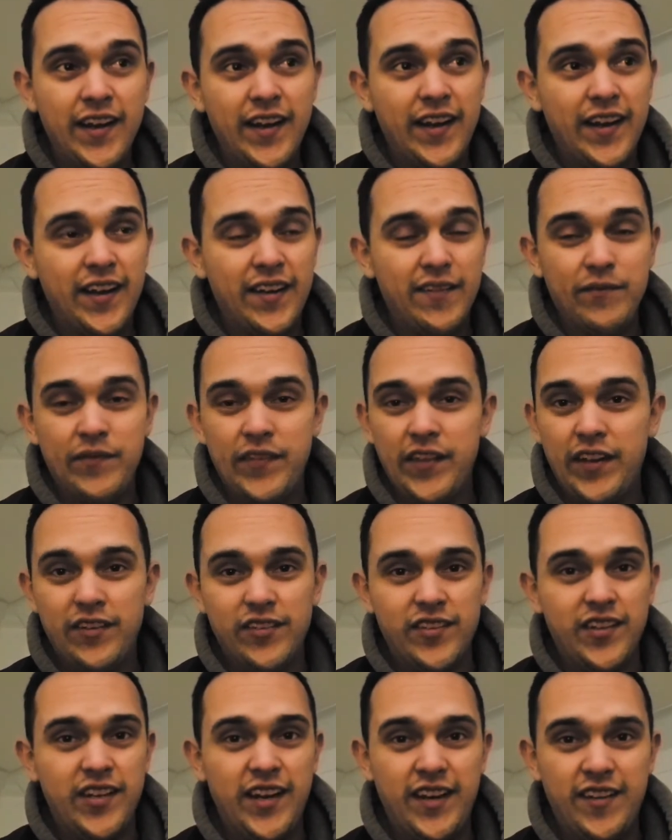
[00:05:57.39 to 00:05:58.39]
And it
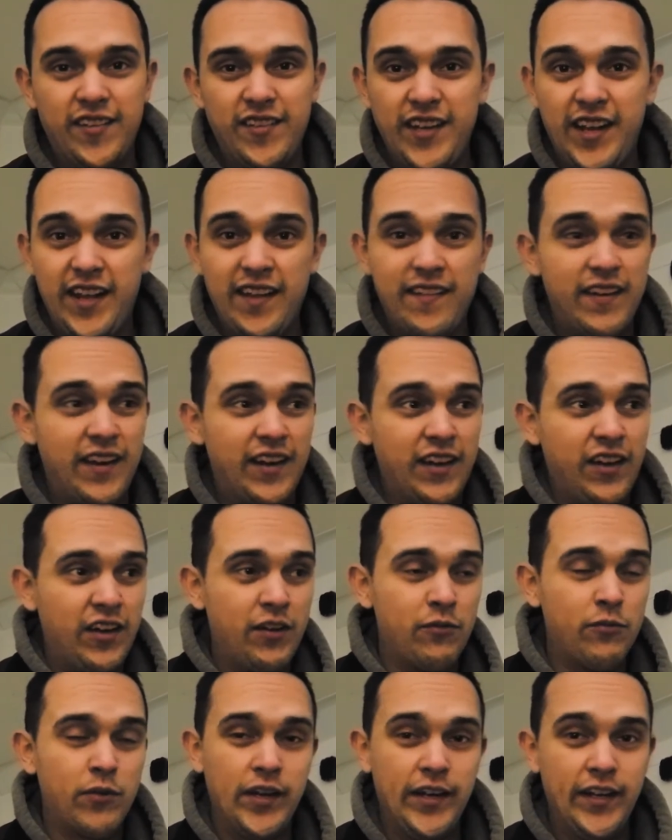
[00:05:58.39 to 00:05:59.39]
was the next day that I
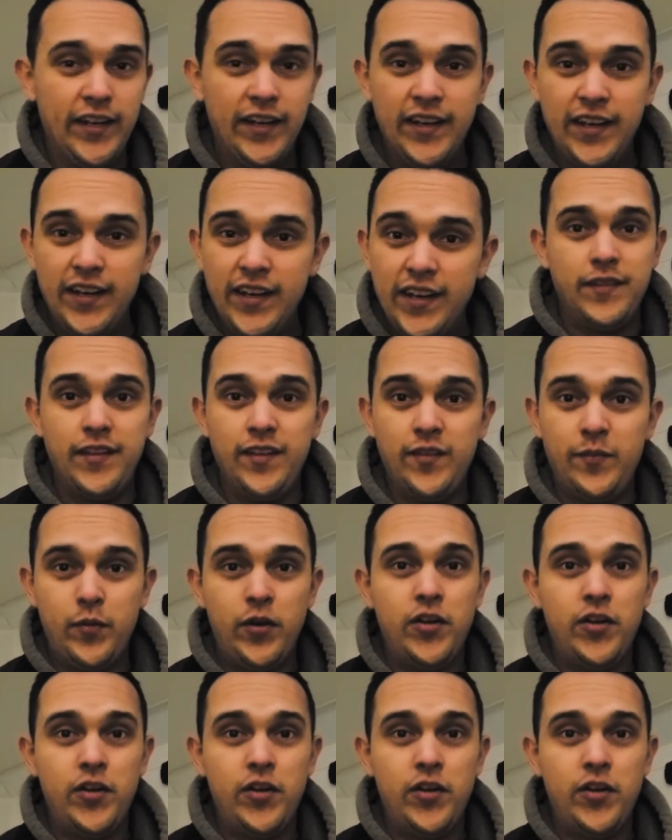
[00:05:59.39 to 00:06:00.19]
got it running. This